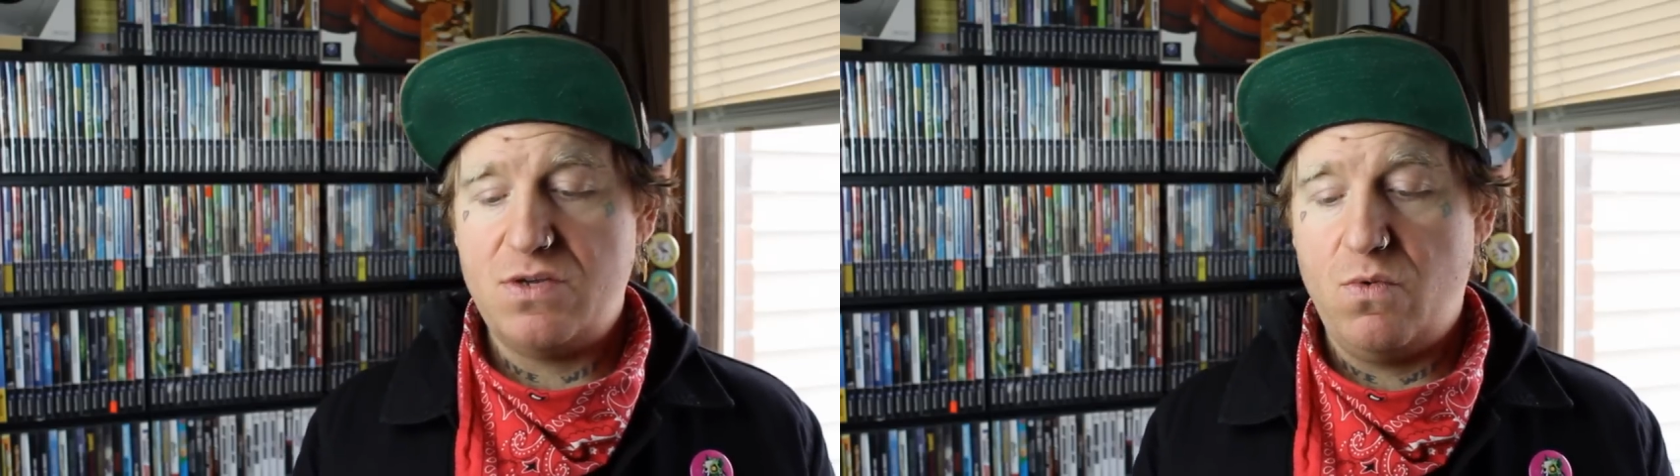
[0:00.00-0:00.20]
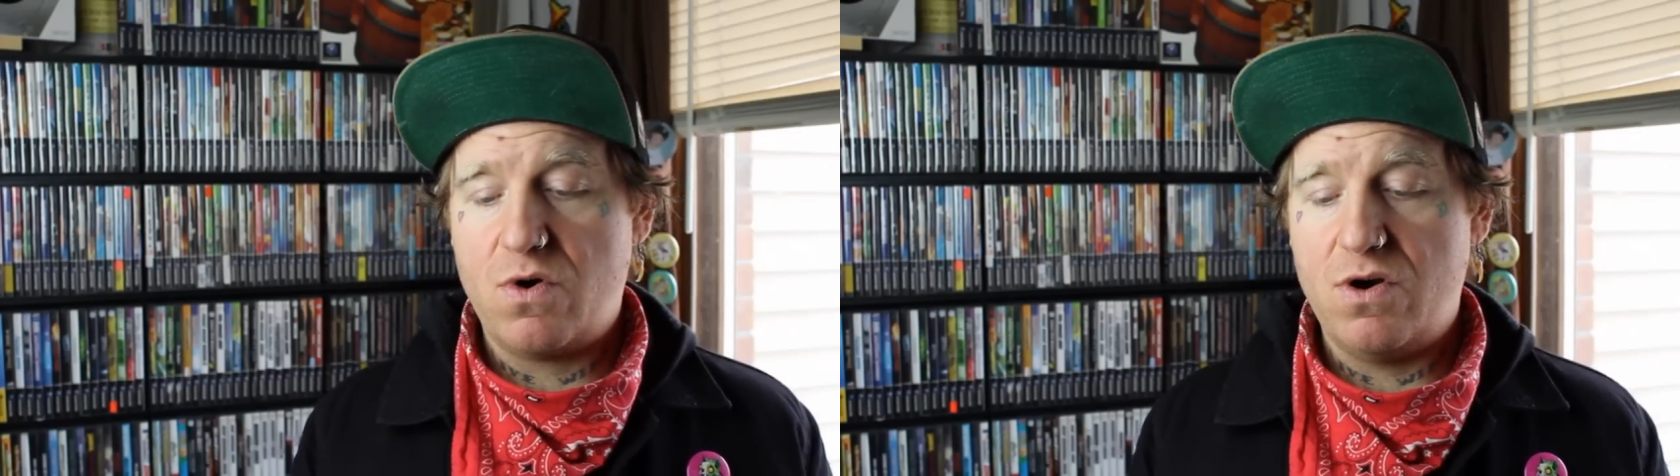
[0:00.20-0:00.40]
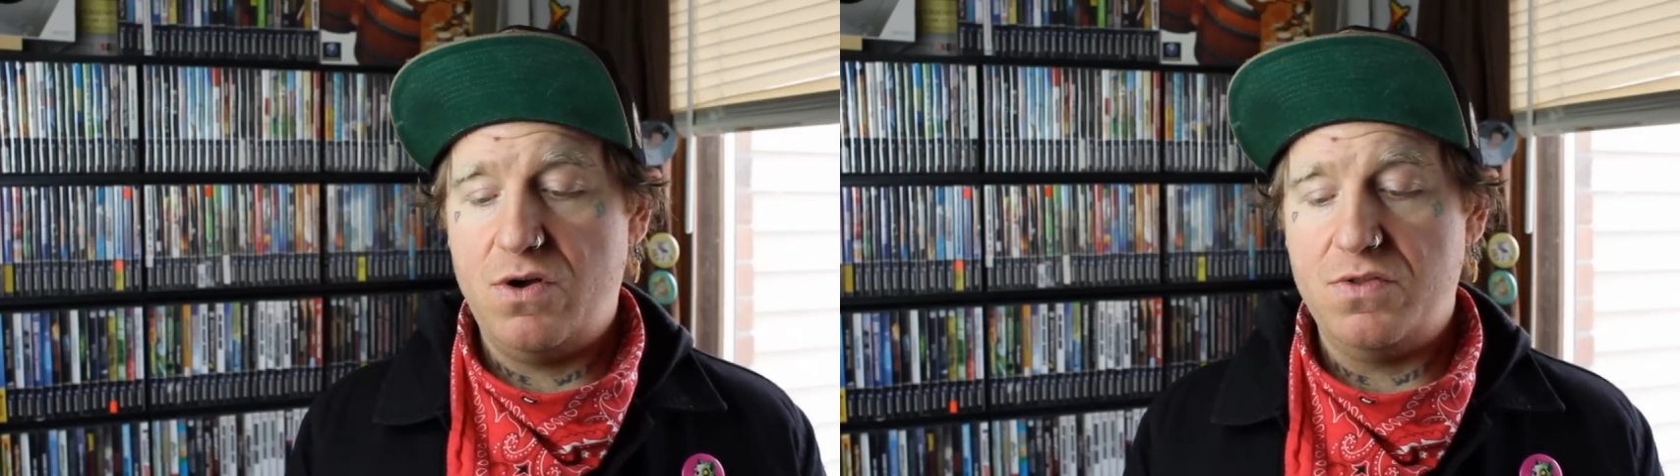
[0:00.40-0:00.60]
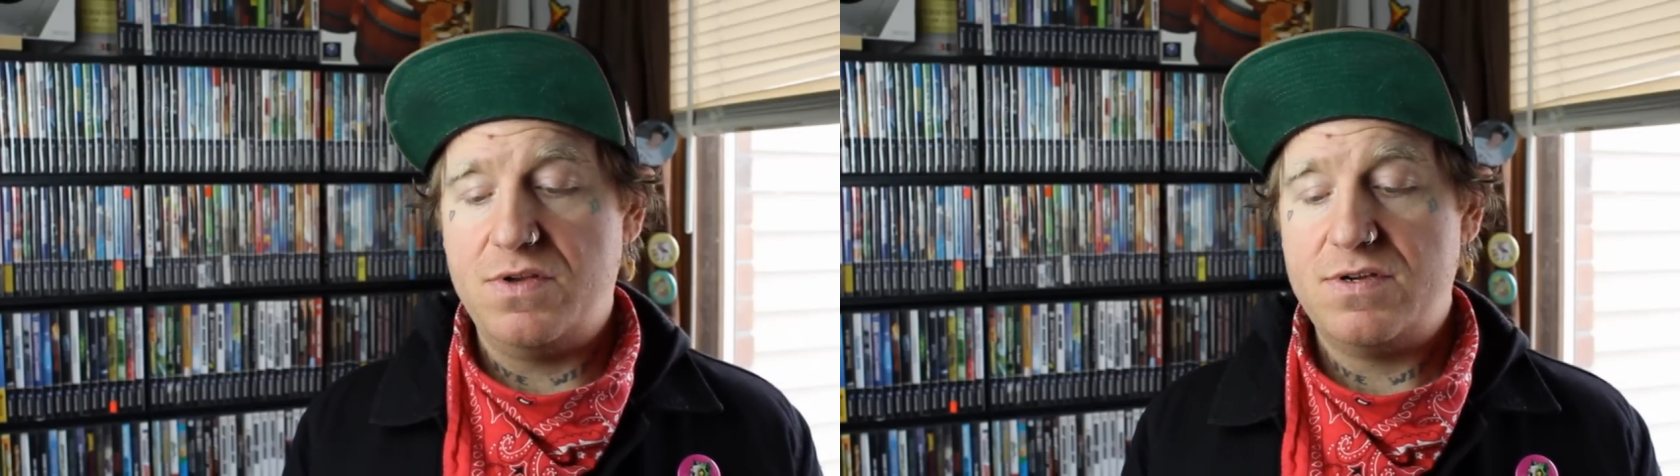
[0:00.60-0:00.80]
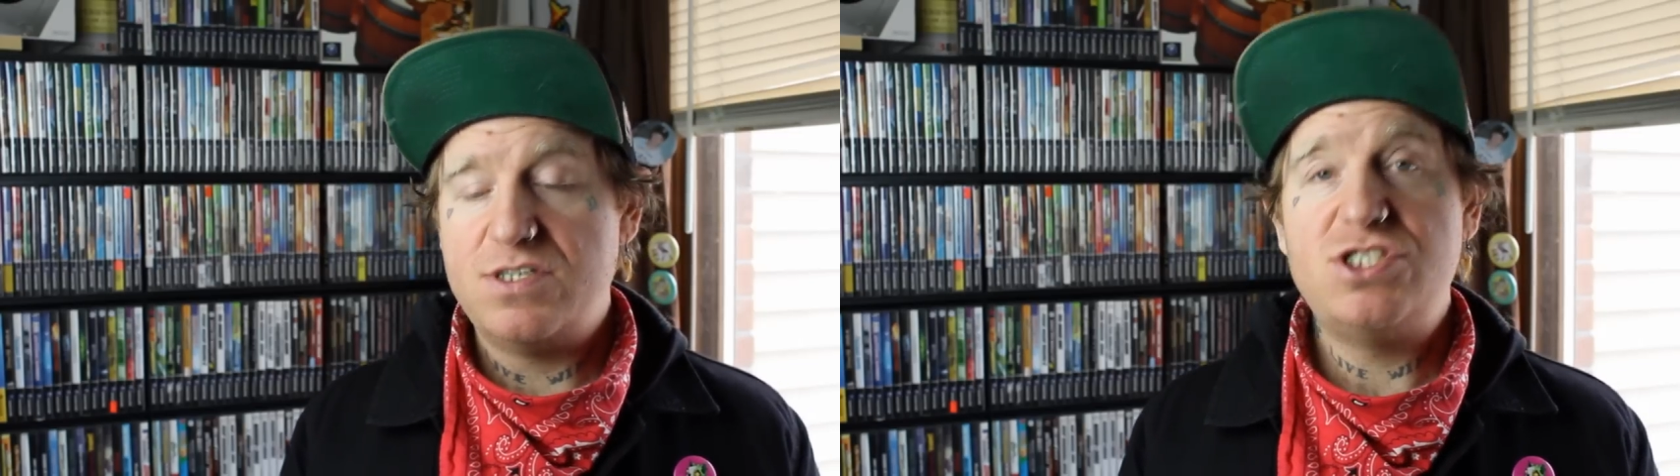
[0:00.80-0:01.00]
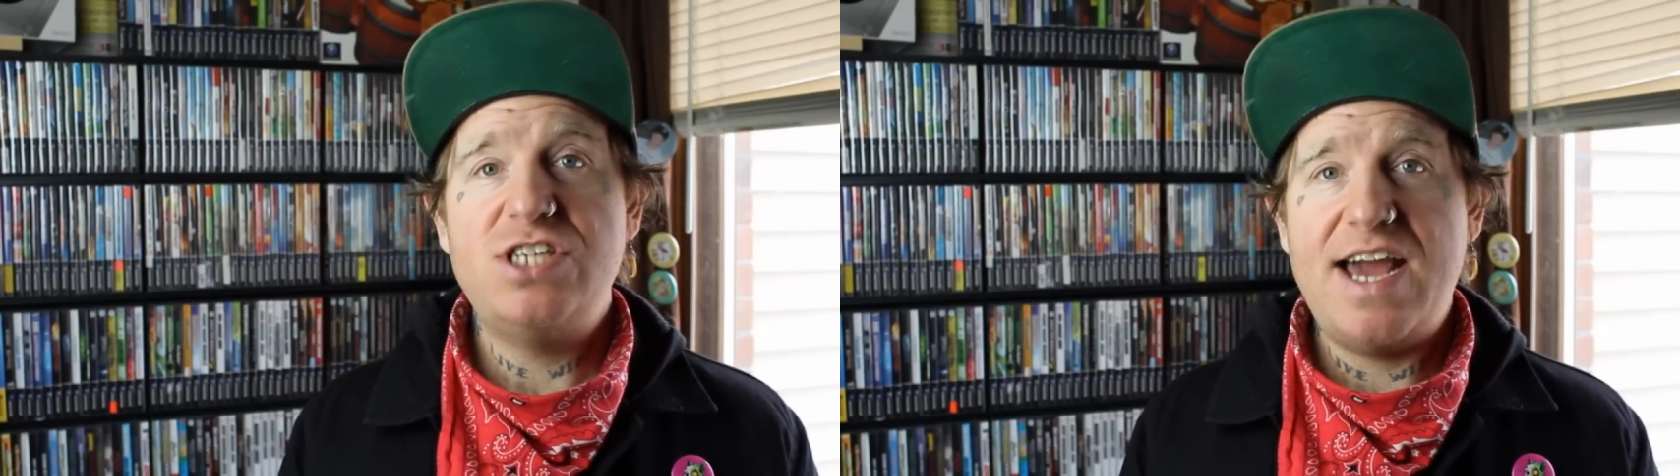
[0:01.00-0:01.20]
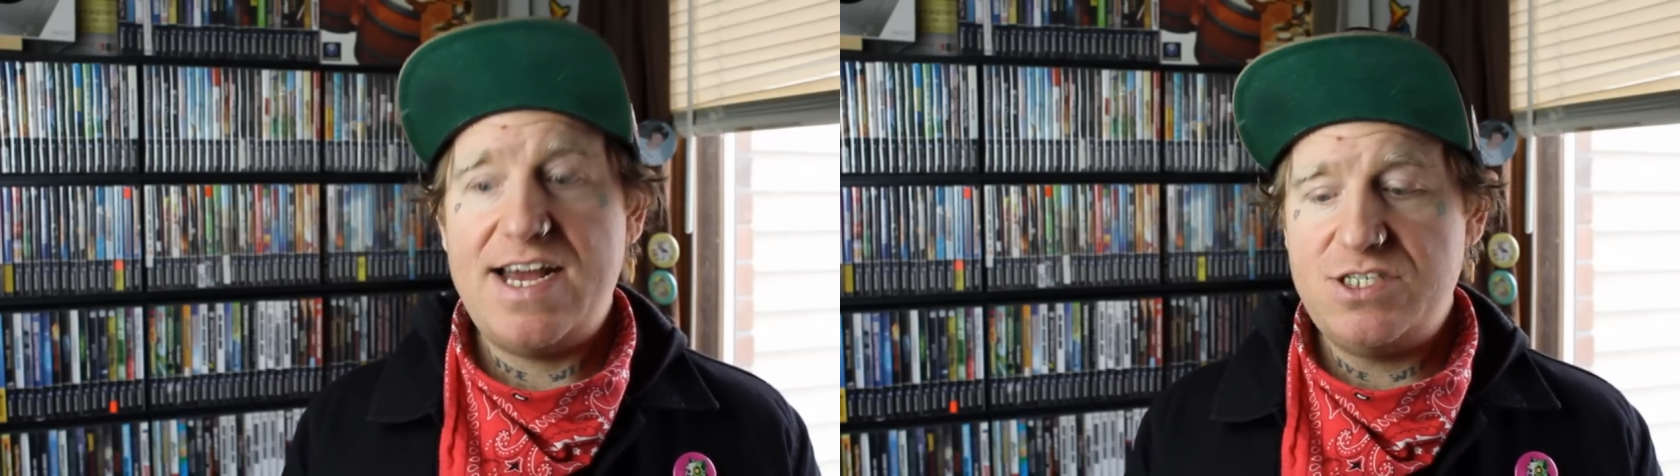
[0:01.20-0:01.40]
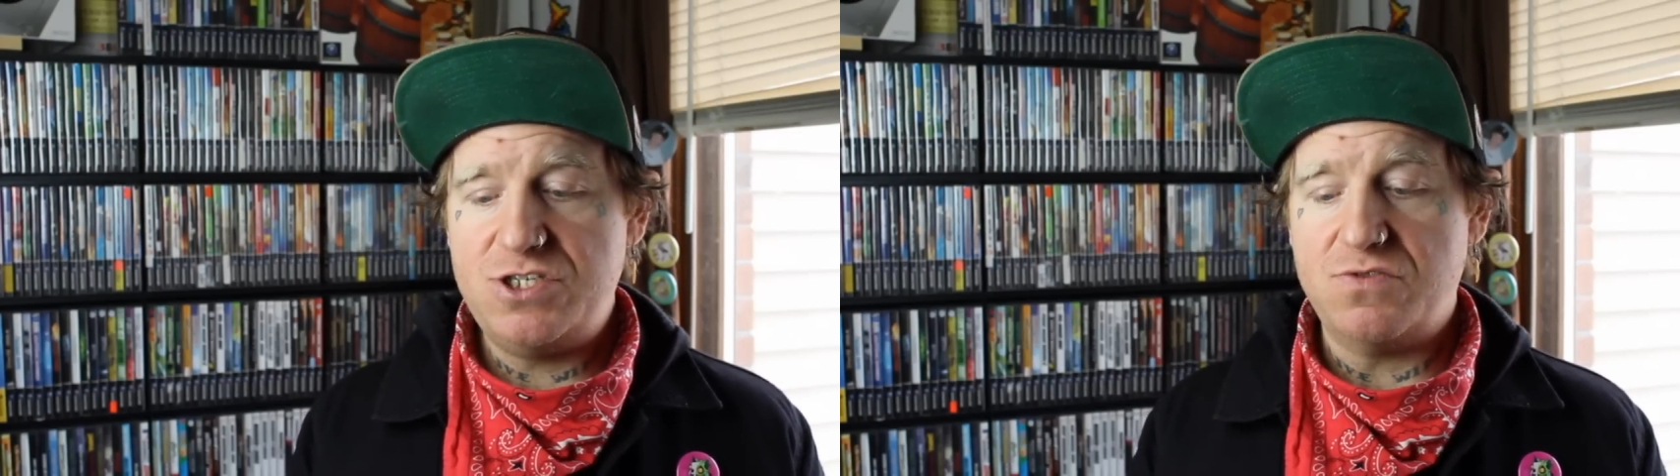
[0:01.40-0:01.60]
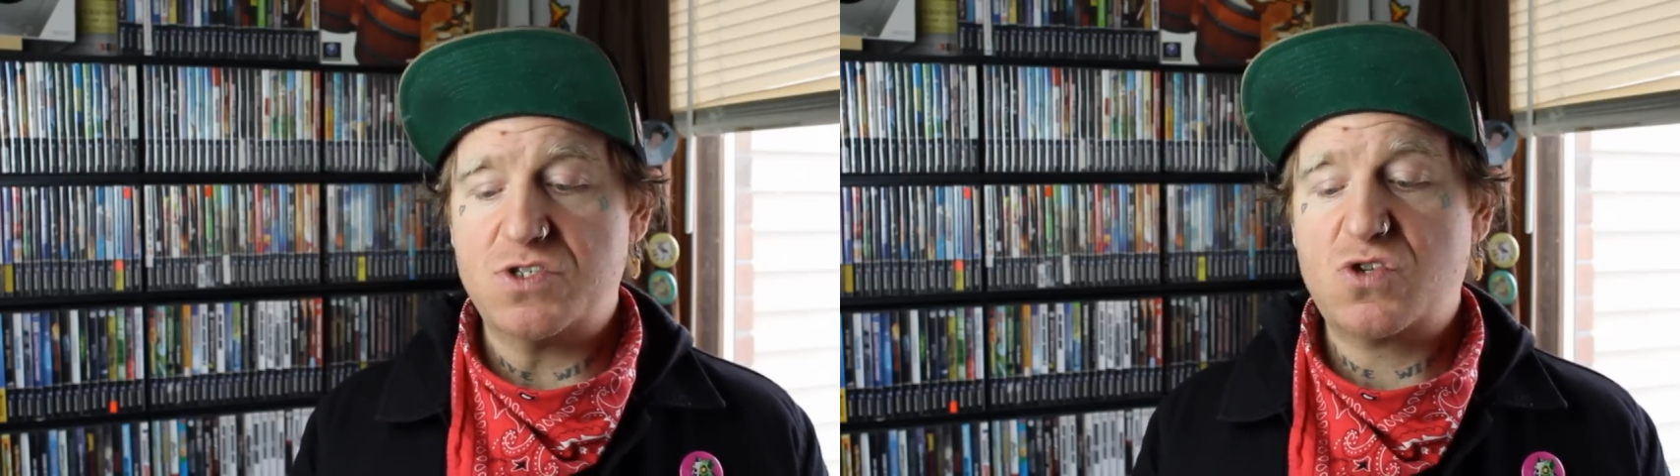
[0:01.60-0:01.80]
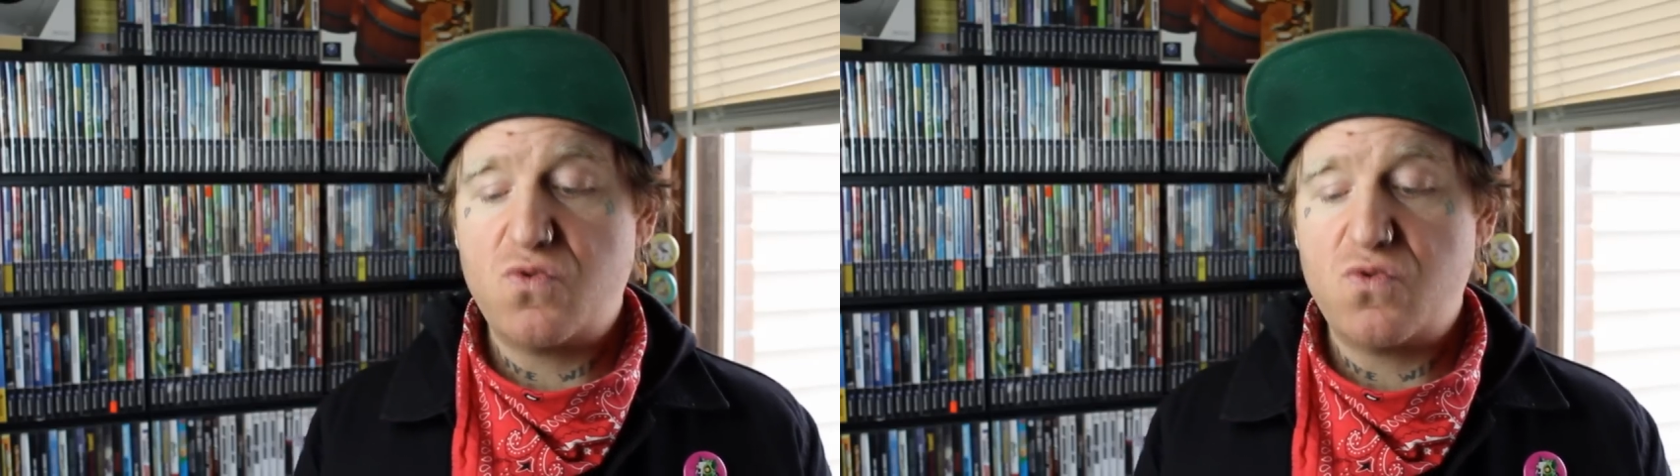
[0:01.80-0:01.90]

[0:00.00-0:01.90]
the World, Shad Juice,